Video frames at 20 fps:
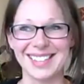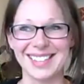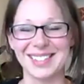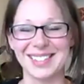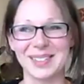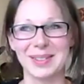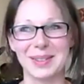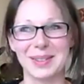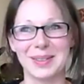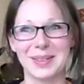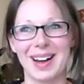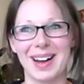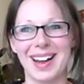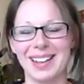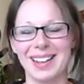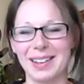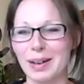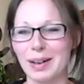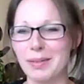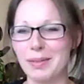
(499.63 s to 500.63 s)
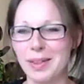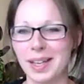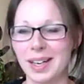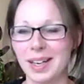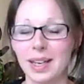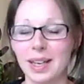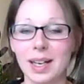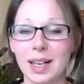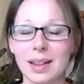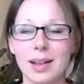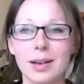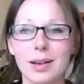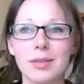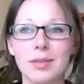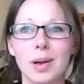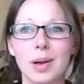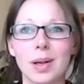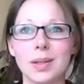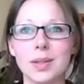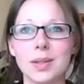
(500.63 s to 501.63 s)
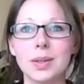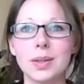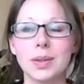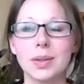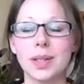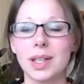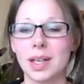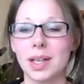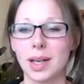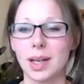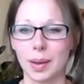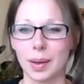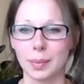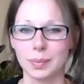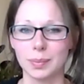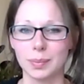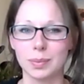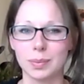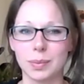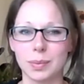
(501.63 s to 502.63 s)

so I love that, and I love also the um,